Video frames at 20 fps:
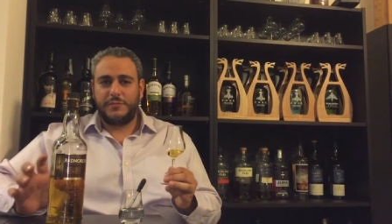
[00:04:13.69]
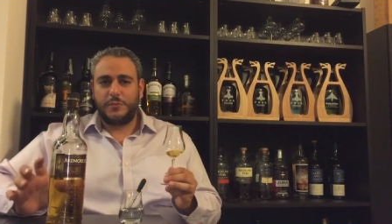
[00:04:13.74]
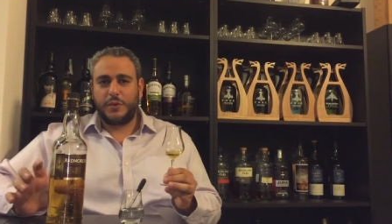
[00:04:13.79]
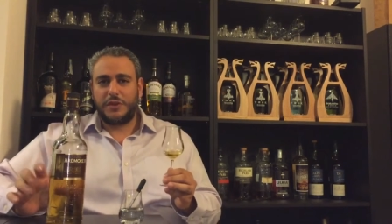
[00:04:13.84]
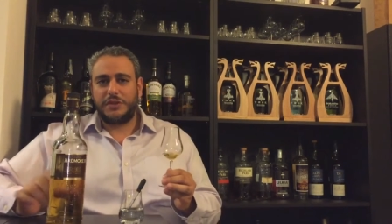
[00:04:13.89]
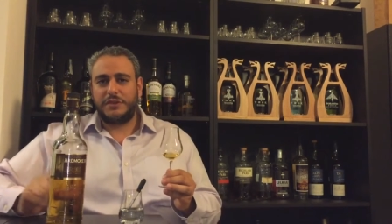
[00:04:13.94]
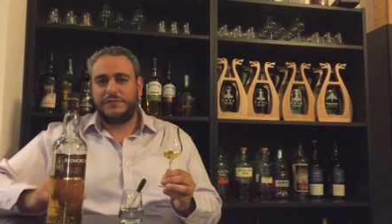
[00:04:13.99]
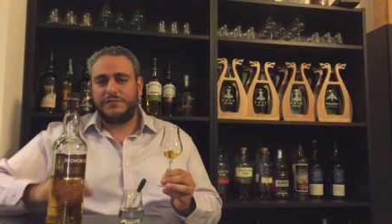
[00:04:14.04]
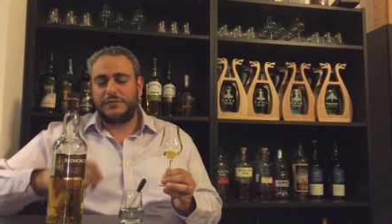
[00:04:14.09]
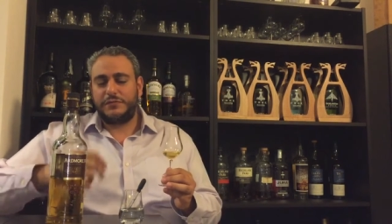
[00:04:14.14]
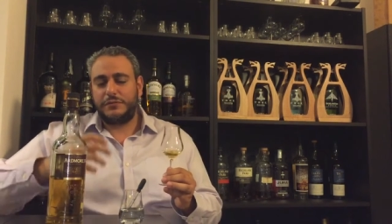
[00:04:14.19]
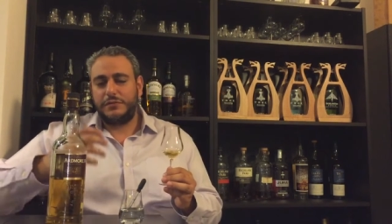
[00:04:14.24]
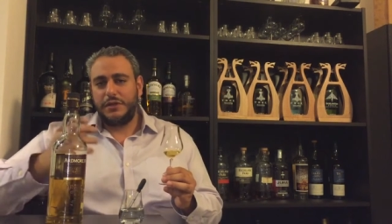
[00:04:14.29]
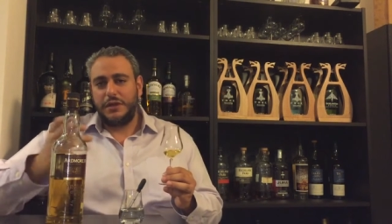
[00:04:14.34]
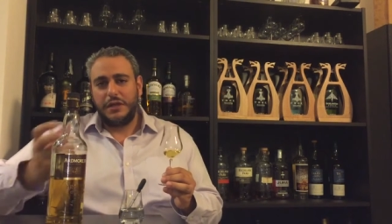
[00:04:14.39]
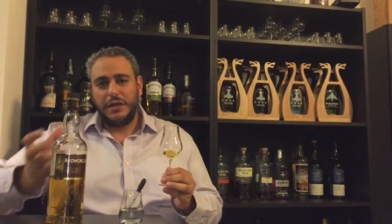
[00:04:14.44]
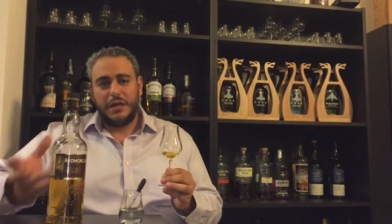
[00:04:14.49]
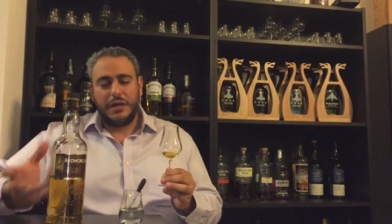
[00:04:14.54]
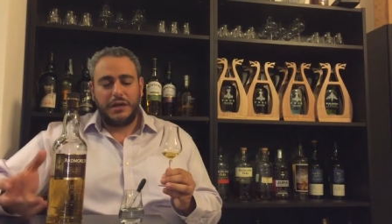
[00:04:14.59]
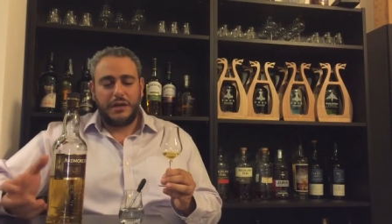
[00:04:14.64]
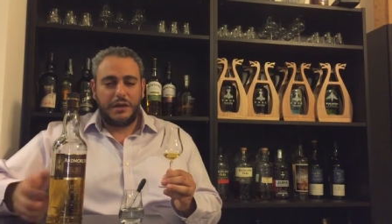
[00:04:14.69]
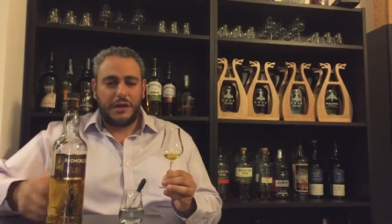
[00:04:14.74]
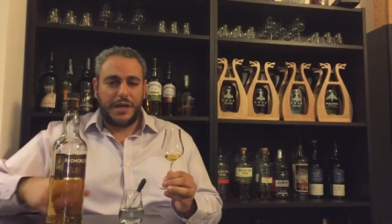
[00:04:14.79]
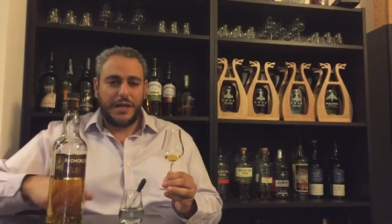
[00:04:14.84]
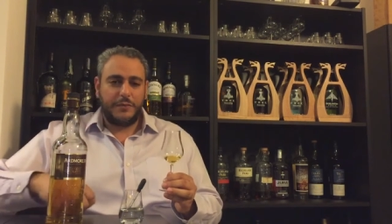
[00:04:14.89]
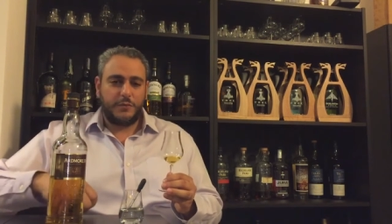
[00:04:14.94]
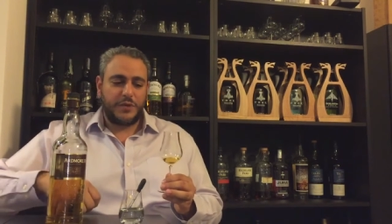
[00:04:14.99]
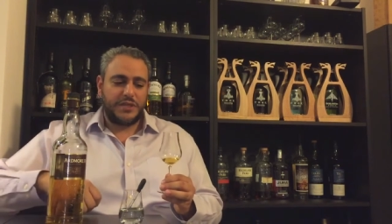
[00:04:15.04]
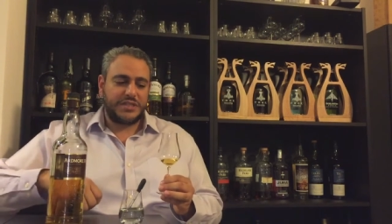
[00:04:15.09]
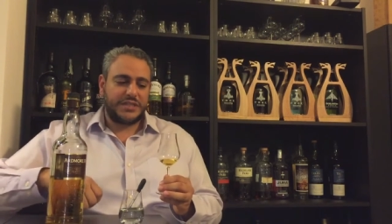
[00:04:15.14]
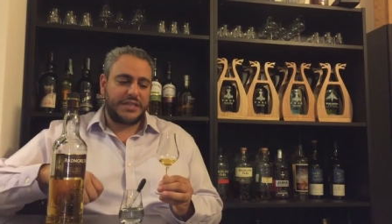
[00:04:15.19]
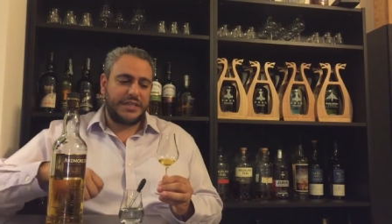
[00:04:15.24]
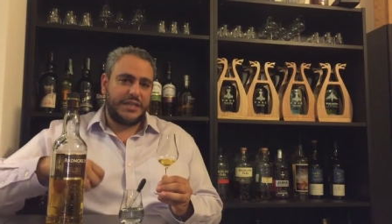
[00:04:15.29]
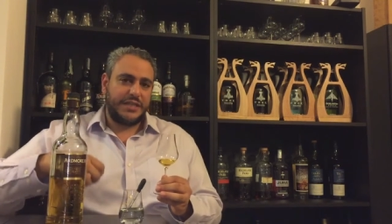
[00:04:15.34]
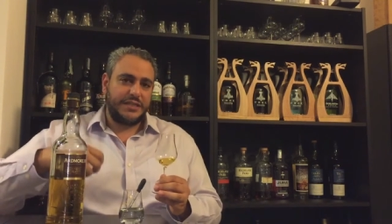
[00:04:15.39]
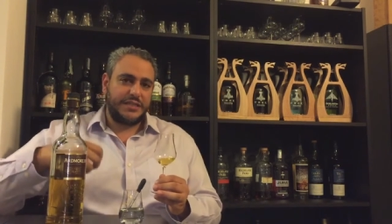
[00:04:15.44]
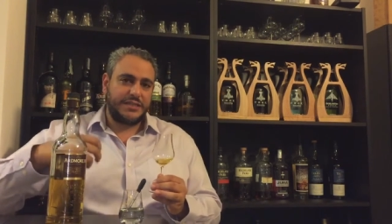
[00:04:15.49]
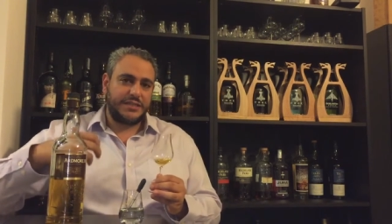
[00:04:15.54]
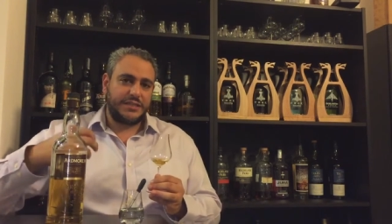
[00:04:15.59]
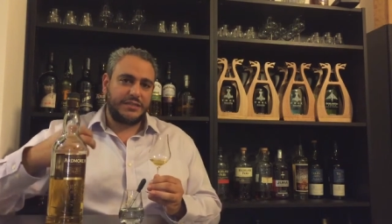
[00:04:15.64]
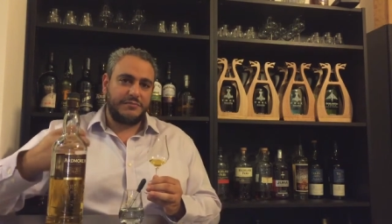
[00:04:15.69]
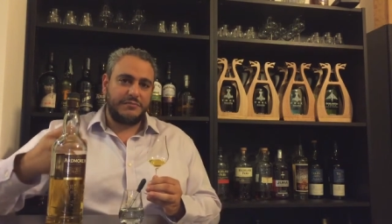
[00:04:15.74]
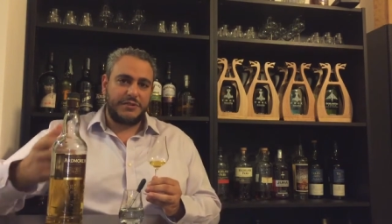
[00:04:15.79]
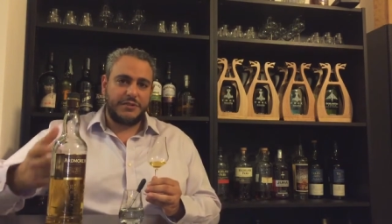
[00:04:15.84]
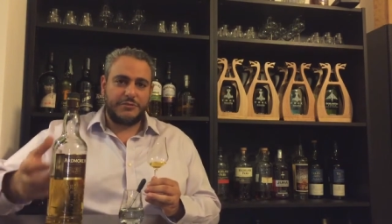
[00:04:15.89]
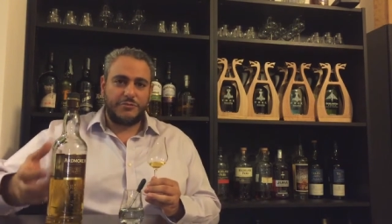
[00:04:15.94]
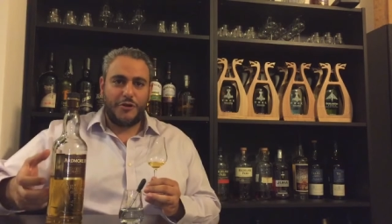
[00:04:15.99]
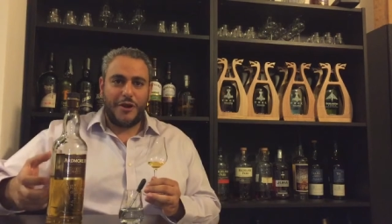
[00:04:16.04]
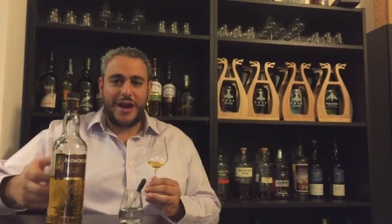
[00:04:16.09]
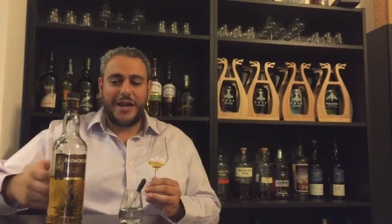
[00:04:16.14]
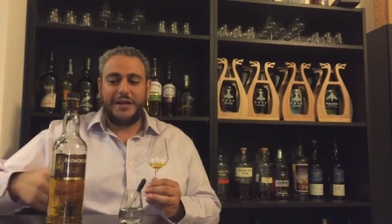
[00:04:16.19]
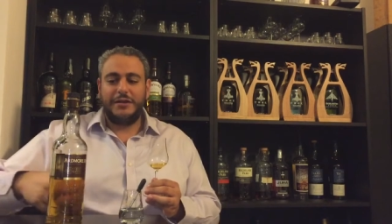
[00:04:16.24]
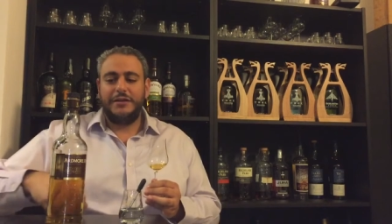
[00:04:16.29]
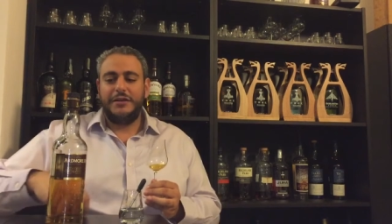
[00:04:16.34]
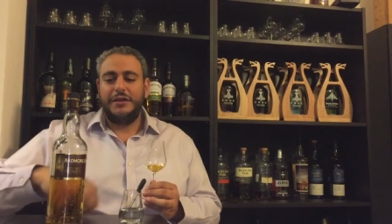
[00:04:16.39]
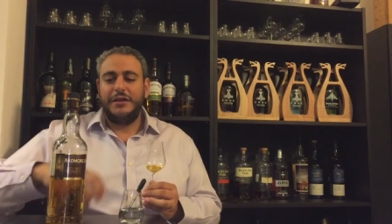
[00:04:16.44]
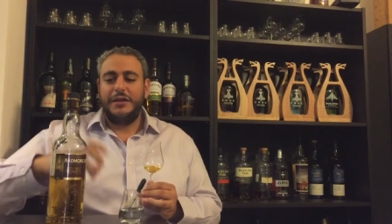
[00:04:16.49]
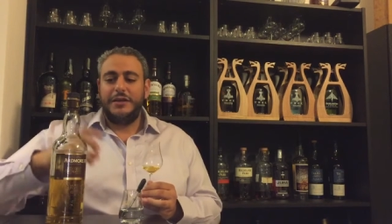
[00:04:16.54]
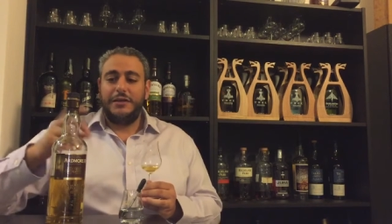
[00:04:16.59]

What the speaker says: Wonderful. Light whiskies, great.